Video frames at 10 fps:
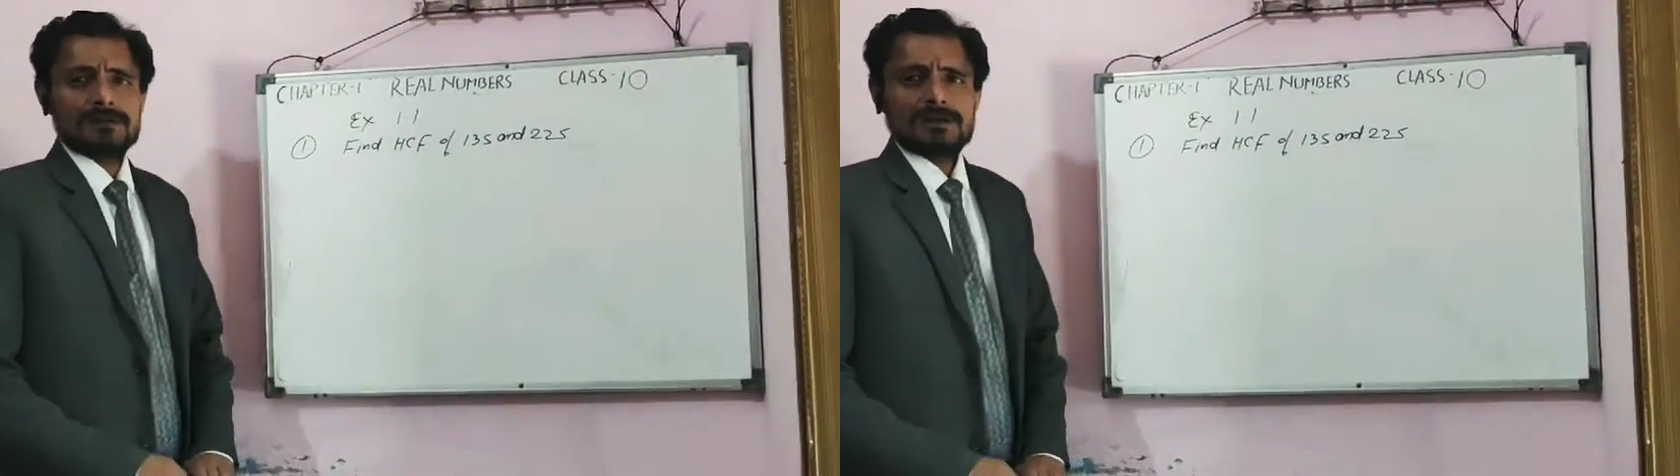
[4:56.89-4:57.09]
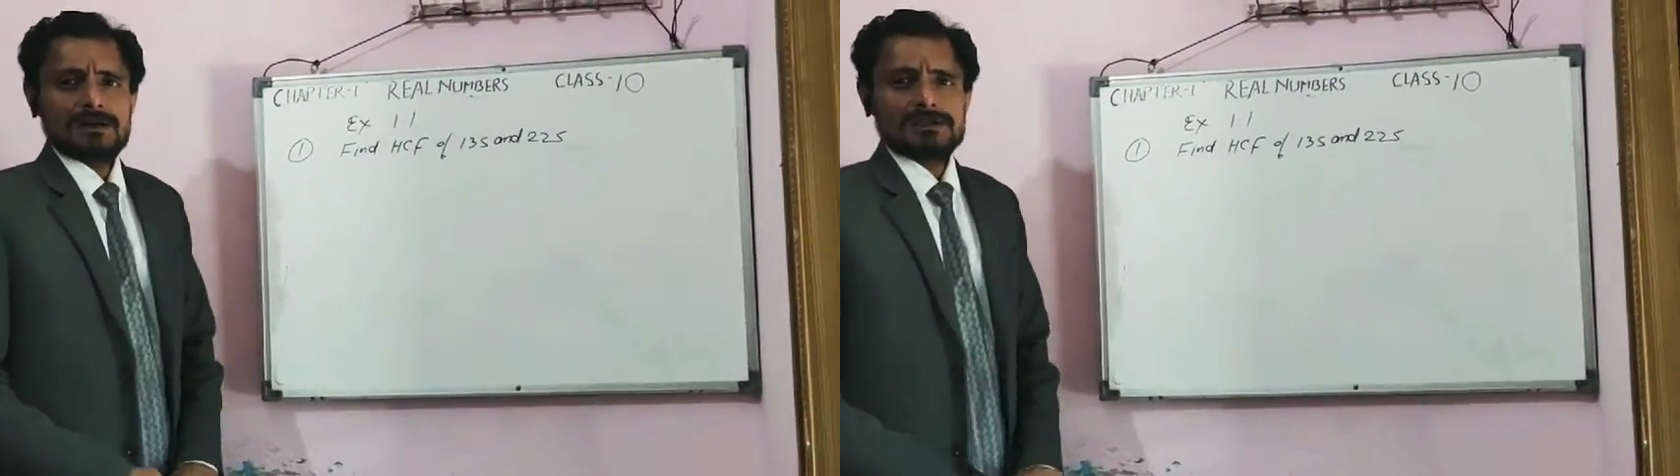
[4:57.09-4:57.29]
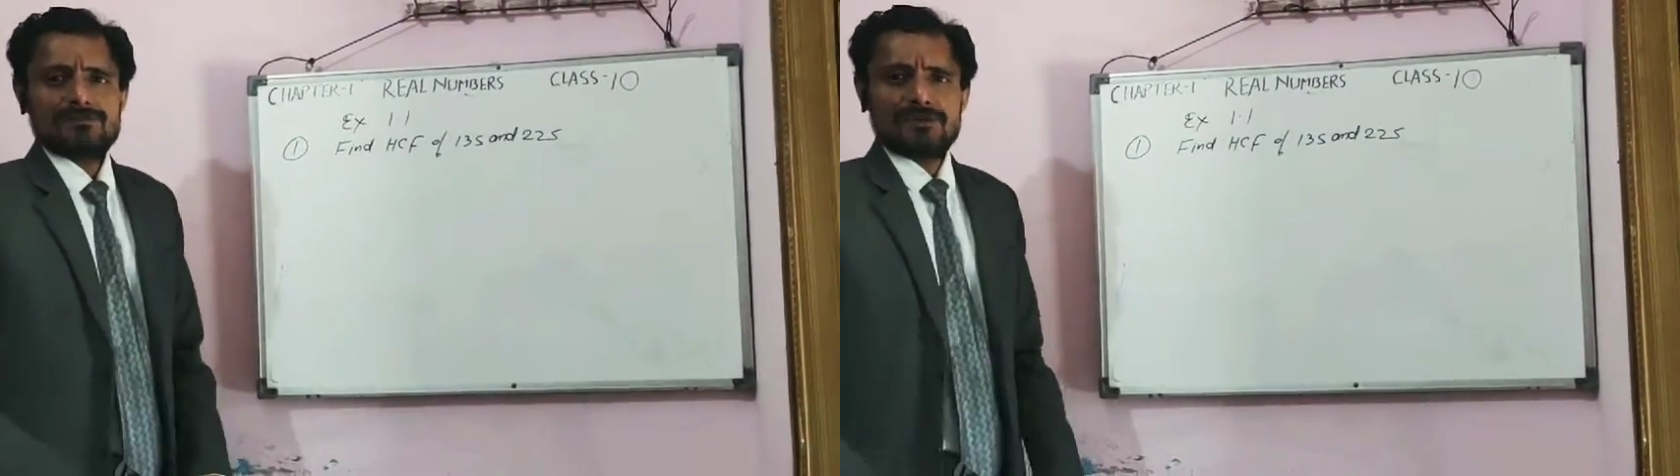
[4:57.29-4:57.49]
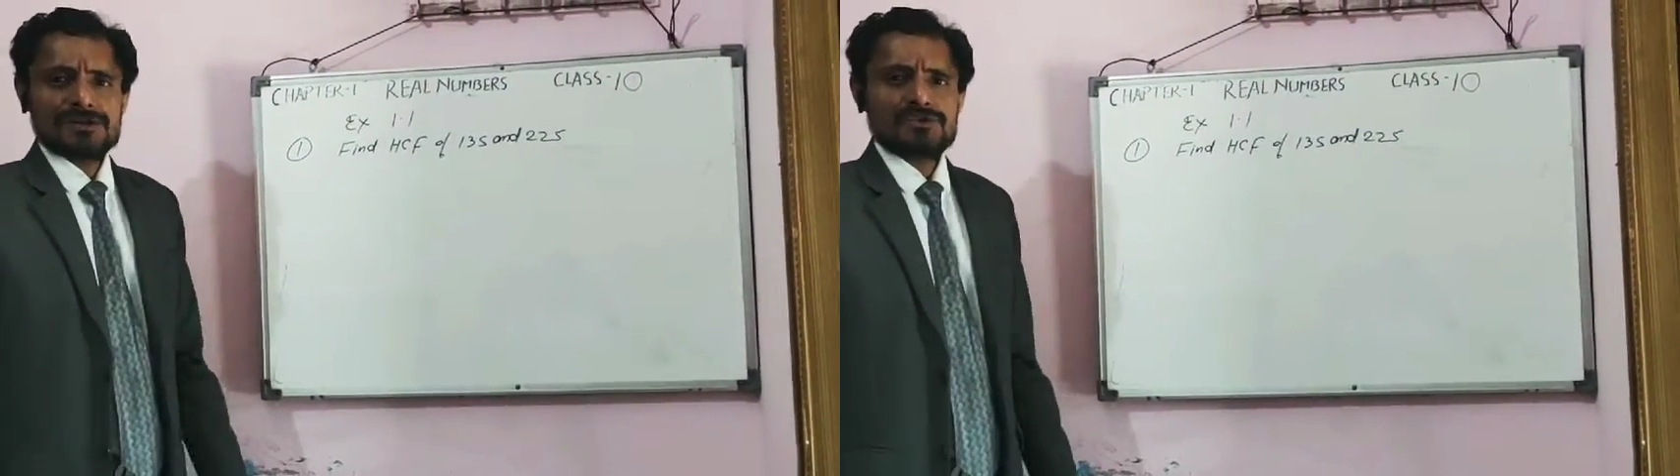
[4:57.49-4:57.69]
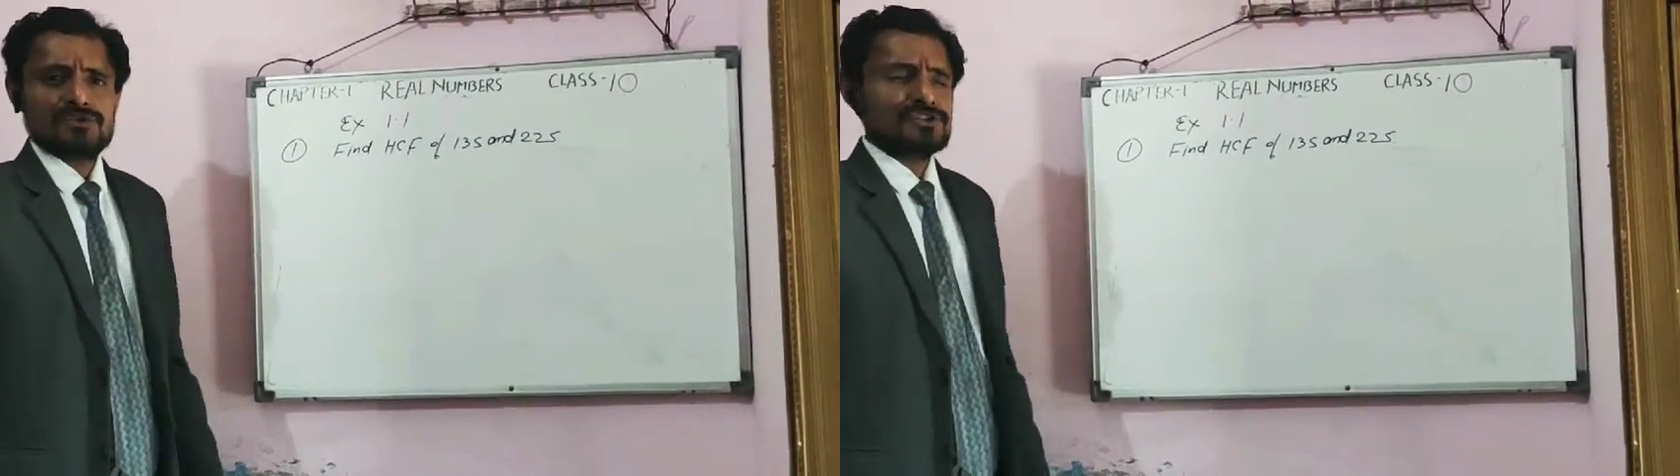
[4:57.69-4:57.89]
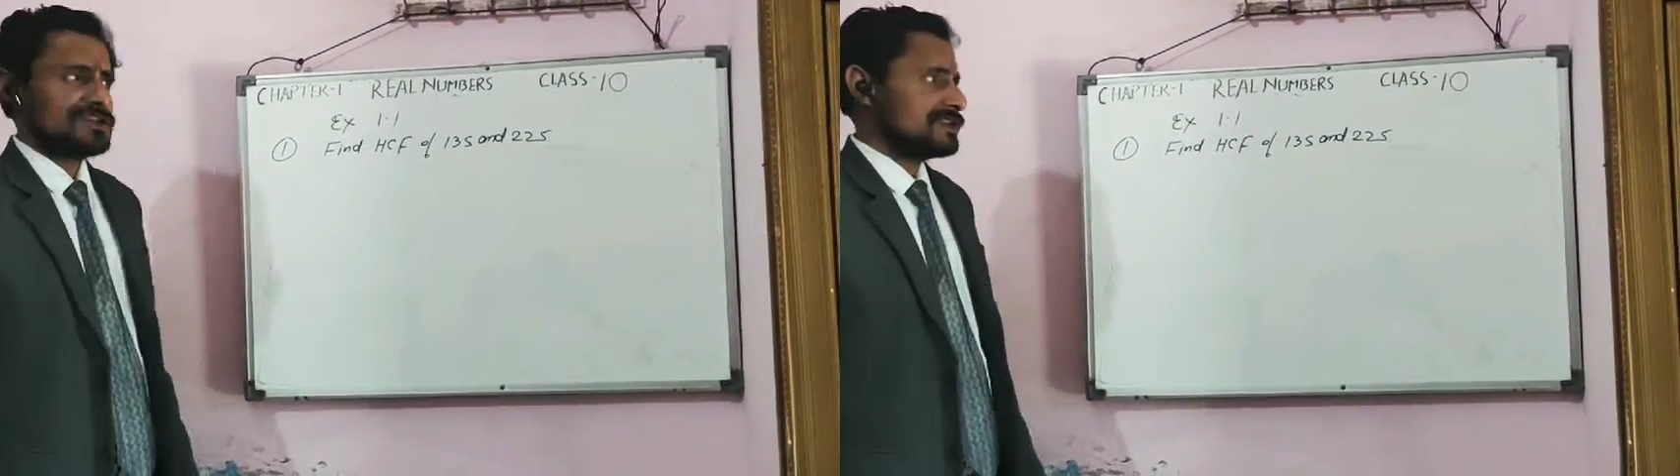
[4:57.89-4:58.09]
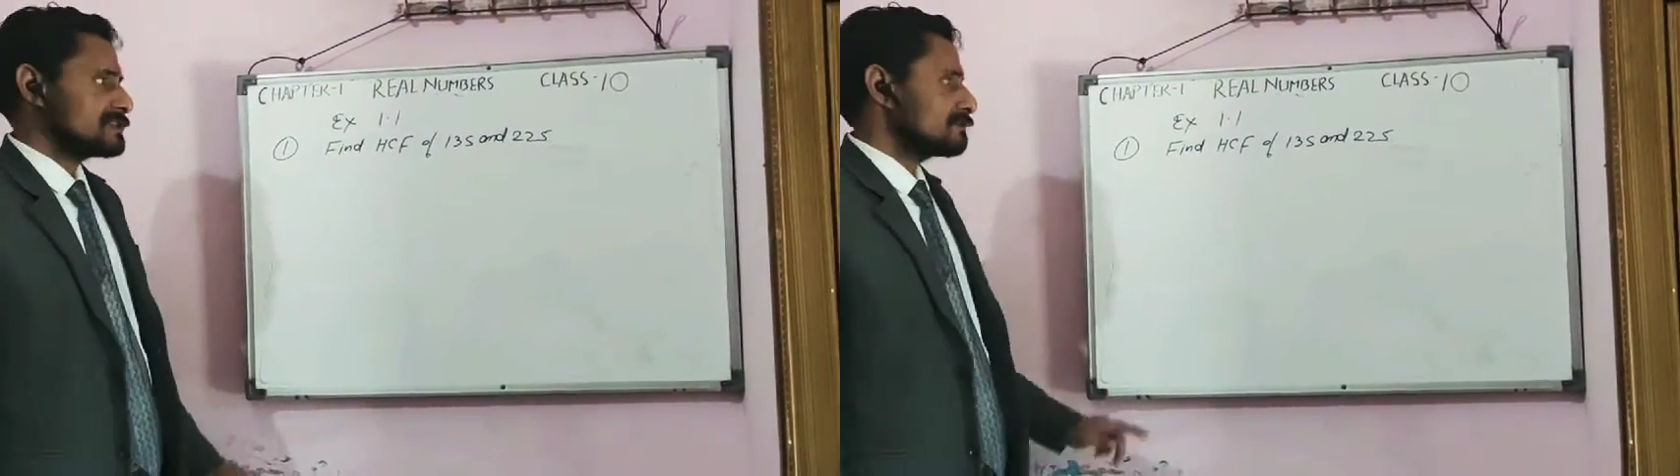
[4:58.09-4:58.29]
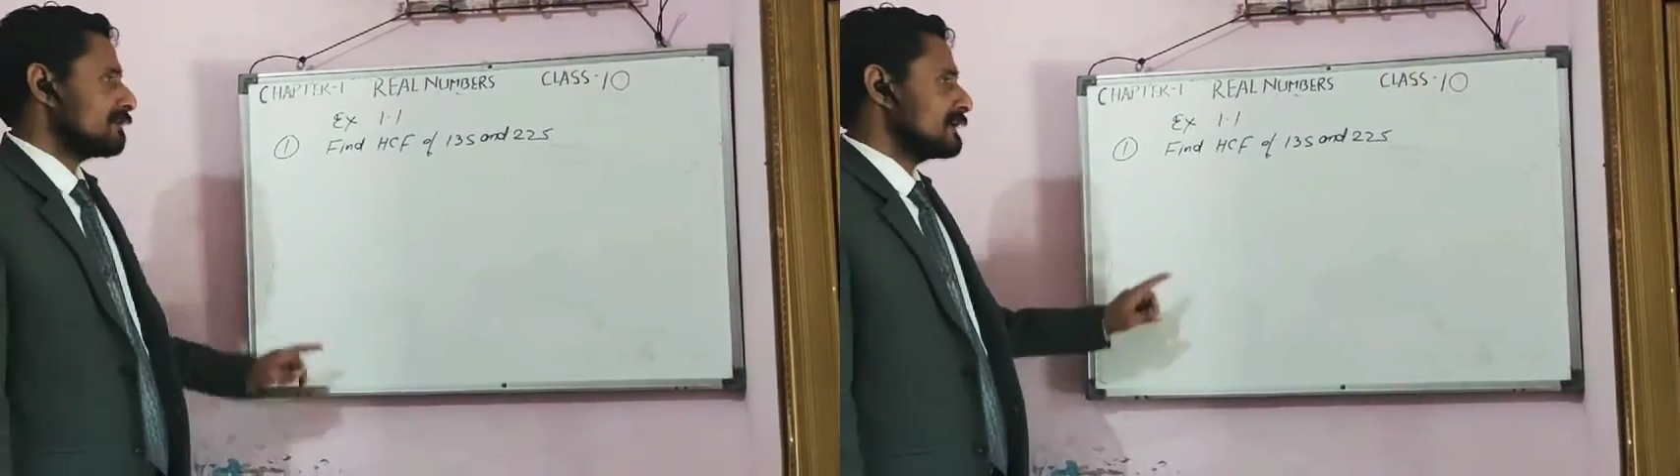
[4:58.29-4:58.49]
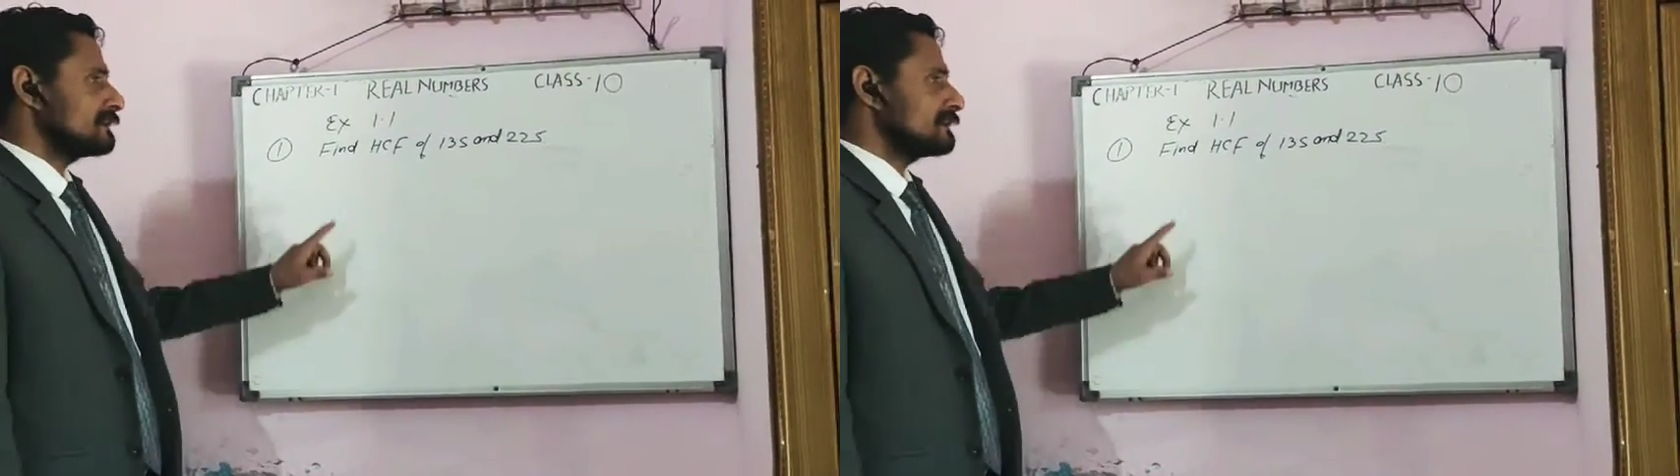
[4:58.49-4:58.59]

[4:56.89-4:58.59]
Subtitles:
The first question is find the